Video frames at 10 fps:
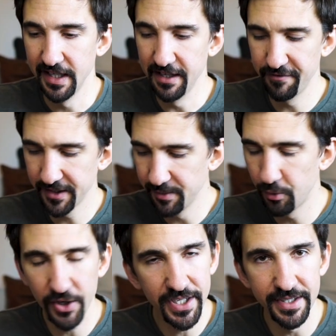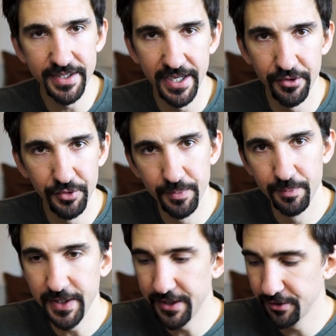if I can break it down
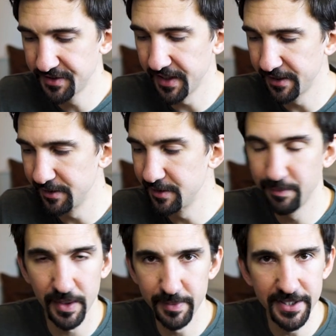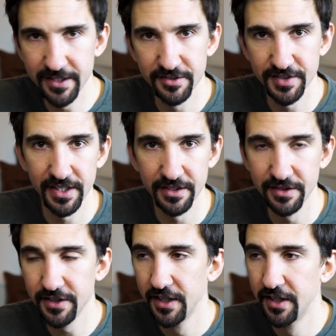picosecond by
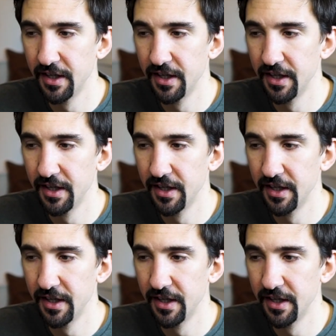picosecond